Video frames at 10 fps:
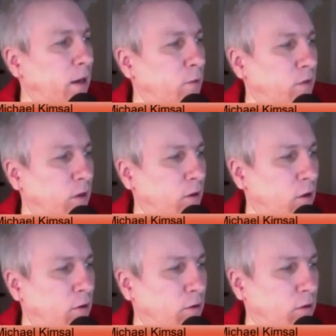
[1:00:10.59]
We've got an
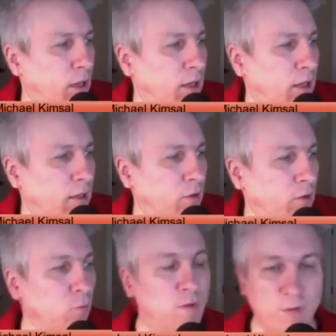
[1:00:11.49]
article on
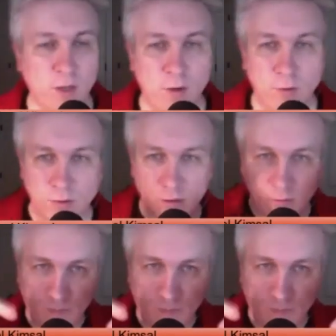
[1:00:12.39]
reflows,